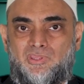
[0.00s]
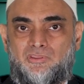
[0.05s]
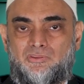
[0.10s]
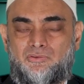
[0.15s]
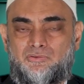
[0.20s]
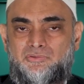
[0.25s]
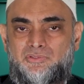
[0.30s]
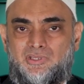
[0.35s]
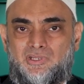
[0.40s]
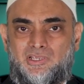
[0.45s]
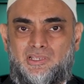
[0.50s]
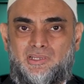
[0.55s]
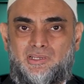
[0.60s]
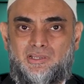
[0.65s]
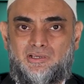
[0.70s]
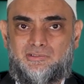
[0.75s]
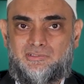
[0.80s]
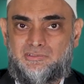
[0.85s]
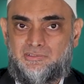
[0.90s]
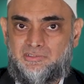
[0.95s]
you're sitting in
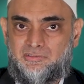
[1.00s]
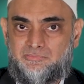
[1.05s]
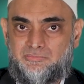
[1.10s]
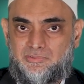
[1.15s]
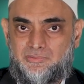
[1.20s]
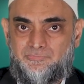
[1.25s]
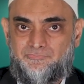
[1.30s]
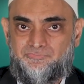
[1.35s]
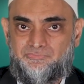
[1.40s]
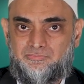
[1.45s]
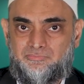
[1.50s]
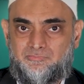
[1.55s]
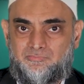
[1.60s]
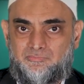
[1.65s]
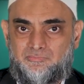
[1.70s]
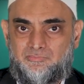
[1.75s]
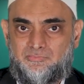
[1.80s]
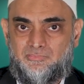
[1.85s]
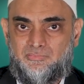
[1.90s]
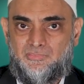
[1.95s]
a club,
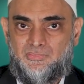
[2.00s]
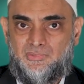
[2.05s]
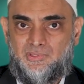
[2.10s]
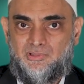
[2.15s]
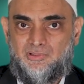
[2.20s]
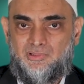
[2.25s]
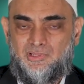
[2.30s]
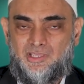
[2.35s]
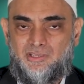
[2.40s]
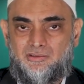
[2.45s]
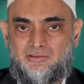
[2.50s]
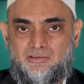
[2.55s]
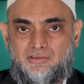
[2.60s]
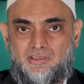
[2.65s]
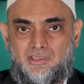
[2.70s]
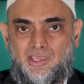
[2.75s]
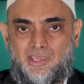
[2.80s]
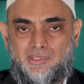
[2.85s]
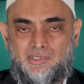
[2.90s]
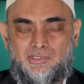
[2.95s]
like
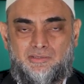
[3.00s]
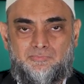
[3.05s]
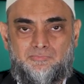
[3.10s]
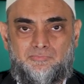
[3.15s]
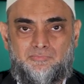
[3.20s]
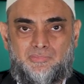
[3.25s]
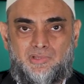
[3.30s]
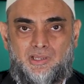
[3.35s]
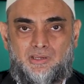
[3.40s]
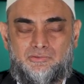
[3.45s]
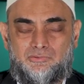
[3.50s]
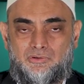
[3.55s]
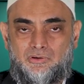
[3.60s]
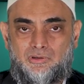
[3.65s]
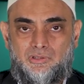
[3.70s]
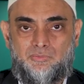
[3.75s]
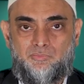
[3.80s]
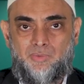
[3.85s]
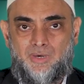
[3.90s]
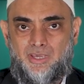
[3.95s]
any
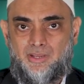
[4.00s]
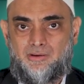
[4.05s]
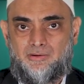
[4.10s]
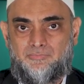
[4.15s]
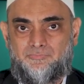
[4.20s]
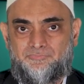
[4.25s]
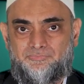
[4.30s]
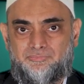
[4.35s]
alcohol bar,